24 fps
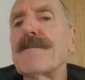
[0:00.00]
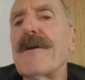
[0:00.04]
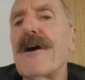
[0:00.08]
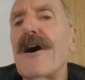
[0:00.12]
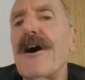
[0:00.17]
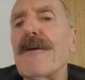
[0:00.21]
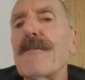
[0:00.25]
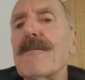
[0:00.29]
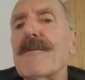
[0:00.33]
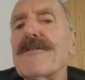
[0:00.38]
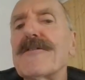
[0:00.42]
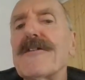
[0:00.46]
to
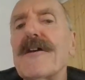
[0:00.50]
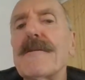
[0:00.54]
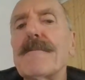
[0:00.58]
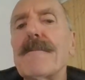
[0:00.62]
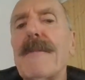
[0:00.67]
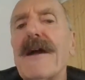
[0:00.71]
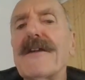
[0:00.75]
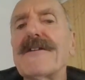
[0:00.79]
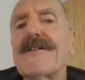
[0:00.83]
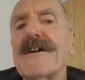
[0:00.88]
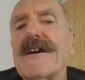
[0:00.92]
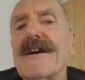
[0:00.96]
part with their
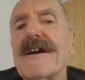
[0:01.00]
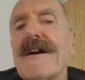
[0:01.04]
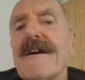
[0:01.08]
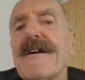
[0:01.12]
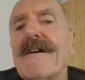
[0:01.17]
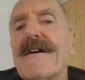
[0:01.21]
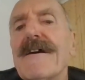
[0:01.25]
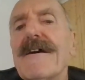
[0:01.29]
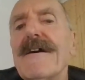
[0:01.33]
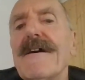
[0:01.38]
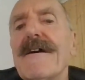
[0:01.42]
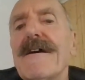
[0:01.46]
money.
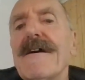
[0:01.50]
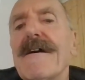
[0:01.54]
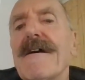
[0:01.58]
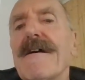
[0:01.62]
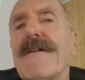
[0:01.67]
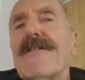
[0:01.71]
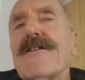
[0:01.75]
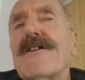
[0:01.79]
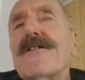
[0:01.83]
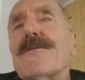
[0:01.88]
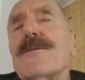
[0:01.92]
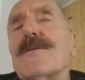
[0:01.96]

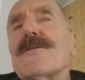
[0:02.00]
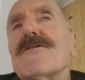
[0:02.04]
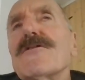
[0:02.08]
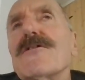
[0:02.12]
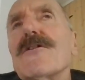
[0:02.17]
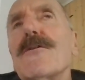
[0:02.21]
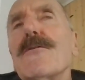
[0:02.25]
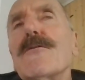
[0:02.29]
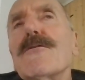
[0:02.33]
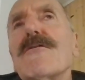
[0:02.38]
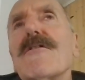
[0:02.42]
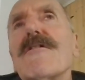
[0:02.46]
This was
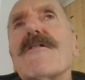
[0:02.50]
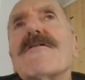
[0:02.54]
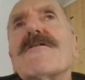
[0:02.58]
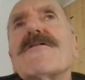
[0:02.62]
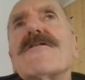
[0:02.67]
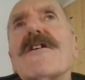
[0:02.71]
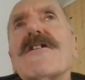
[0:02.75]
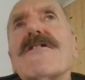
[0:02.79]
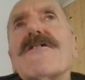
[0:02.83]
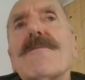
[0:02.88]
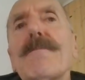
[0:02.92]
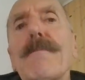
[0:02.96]
called
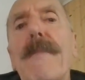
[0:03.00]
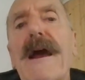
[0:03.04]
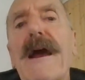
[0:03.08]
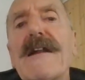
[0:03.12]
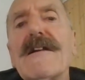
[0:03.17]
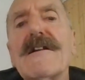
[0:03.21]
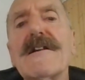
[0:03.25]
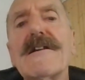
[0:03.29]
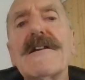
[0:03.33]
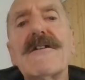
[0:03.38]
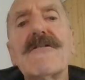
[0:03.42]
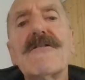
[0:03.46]

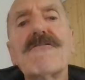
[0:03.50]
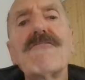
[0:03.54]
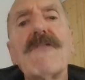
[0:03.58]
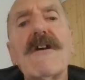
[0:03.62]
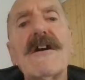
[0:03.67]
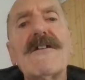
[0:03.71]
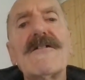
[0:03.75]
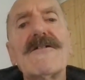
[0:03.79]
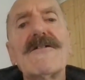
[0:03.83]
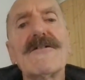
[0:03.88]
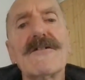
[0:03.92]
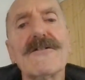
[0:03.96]
dismantling
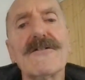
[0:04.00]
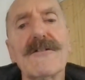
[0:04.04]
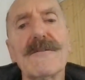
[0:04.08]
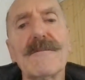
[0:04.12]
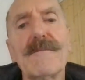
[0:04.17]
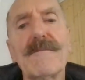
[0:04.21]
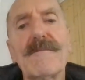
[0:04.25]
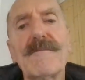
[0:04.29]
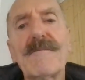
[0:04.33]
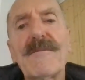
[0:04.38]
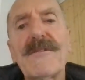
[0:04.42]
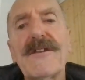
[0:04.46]

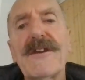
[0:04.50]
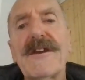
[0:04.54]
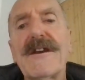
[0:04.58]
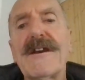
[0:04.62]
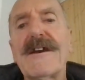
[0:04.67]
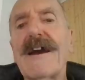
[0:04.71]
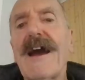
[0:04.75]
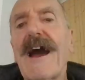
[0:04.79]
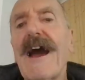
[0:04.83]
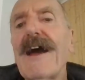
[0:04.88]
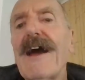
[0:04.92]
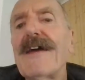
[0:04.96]
racism,
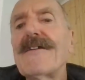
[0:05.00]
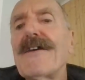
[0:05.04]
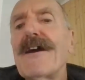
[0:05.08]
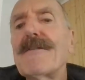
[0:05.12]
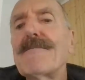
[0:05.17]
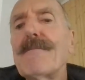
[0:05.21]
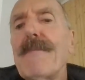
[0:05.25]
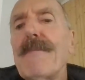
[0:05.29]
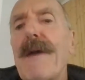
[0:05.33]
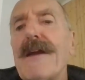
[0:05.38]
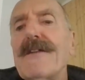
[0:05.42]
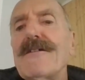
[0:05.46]
and
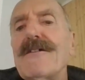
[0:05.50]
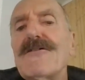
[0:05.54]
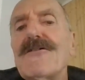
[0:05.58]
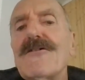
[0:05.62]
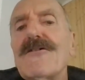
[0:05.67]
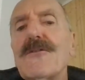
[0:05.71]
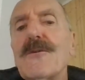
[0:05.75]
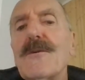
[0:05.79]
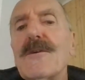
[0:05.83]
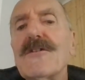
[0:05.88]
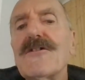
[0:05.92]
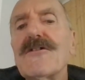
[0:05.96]
they
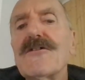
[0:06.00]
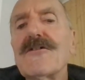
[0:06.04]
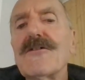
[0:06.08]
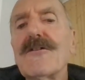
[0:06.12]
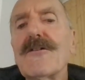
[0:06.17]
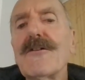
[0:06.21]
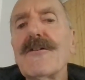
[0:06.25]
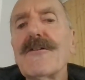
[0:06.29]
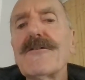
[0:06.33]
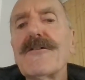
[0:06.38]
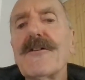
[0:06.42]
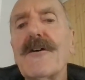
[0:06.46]
managed to
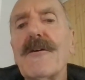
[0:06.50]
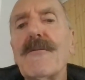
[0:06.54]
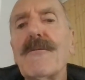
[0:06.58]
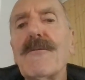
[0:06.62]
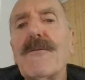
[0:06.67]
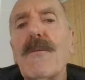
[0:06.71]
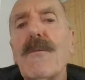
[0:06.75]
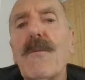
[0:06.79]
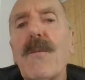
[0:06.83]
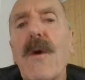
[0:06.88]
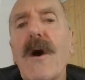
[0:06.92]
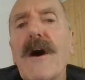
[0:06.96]
ensure that
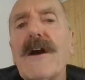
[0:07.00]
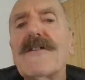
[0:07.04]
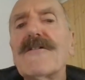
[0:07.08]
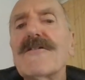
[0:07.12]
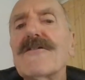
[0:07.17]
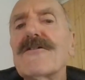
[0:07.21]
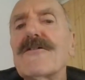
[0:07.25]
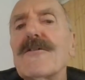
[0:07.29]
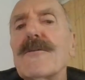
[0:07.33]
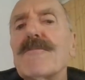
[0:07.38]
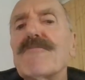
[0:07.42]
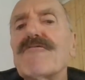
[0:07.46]
white
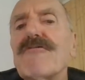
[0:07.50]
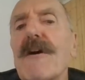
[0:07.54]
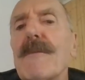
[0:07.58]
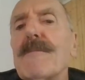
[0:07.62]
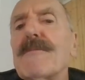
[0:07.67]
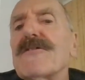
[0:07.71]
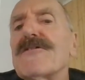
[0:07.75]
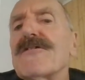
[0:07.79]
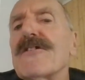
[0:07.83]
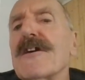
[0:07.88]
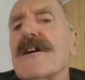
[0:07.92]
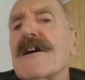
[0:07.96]

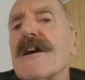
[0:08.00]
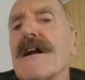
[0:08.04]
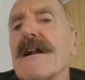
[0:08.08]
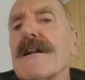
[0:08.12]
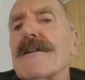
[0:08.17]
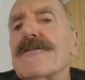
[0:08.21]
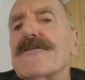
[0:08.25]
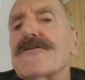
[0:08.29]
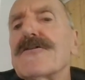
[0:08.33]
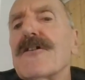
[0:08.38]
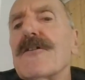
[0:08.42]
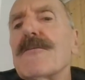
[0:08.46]
supremacy
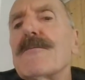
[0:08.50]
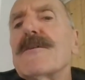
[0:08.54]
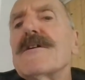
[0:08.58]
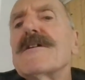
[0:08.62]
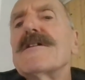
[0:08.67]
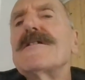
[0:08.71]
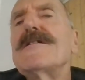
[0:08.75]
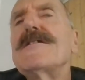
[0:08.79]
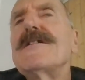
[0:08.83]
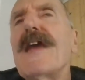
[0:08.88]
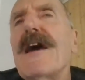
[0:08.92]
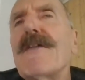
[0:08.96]
culture
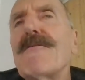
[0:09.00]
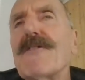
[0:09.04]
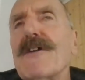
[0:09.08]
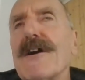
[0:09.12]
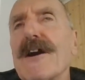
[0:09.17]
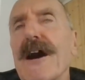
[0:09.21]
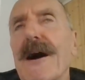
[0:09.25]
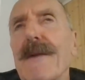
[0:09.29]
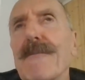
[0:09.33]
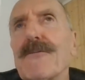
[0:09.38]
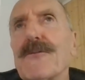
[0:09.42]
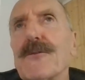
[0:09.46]
would never
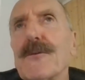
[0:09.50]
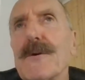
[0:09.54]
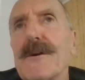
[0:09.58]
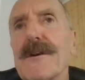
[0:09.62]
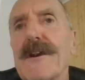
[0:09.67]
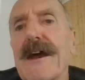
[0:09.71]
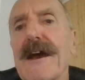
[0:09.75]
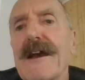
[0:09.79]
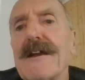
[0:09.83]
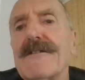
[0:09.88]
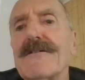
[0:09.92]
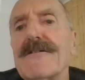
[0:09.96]
come to
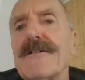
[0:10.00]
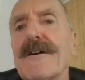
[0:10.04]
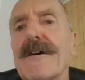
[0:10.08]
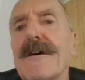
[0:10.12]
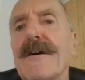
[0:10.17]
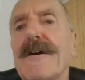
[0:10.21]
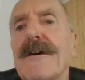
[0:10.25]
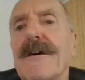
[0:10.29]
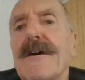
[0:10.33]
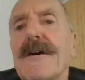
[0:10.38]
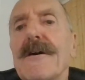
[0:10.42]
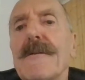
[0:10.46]
an end
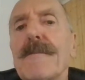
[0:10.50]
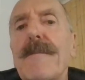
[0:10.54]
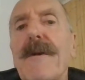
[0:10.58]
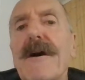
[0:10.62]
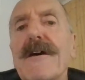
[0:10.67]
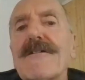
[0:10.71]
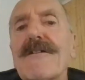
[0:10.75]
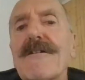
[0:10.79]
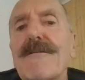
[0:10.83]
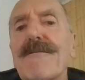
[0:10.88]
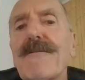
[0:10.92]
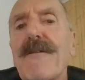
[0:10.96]

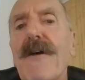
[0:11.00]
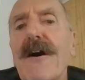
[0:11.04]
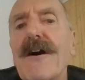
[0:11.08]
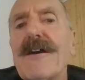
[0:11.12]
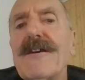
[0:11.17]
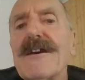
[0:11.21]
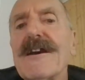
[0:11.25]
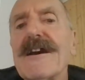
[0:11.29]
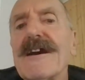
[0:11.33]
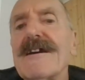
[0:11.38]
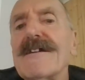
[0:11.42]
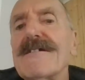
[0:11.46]
by
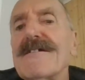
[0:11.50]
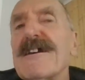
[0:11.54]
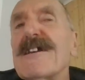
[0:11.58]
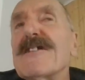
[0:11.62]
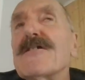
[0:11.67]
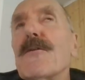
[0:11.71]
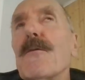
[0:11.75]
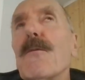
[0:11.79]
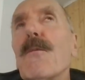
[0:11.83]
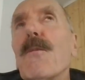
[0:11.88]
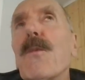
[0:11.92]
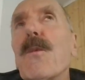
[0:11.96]
defining it
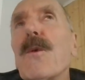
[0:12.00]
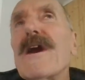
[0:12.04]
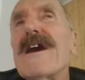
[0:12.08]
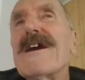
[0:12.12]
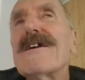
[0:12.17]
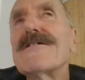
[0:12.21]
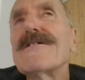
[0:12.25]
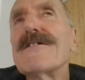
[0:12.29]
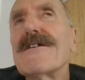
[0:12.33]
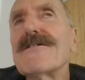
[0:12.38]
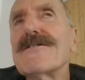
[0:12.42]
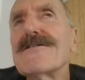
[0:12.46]
in the
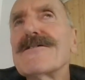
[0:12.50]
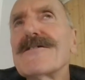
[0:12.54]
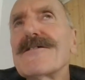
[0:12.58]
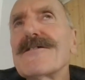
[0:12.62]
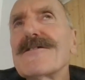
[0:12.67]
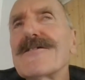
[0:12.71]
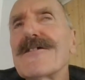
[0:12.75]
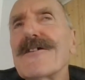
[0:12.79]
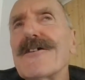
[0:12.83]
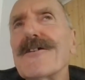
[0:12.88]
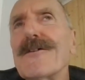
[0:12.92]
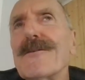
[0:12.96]

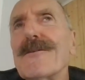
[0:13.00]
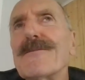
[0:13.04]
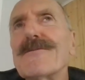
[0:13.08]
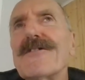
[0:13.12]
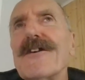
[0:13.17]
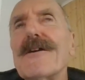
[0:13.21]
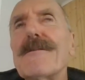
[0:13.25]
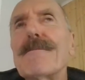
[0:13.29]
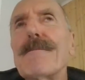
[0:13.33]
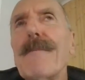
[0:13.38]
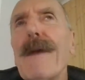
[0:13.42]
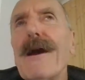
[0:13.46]
weirdest terms
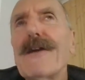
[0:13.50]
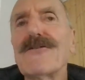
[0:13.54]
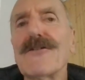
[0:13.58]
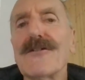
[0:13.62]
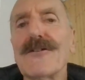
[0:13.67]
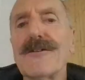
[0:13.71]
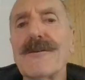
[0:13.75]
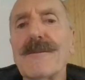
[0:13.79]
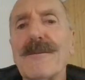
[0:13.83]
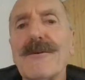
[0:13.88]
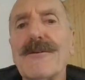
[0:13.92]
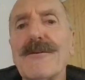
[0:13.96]

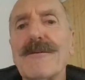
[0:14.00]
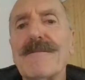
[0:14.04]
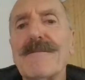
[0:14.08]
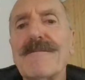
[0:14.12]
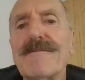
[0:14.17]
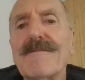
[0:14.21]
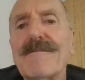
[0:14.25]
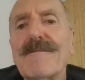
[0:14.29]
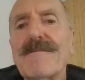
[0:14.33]
imaginable.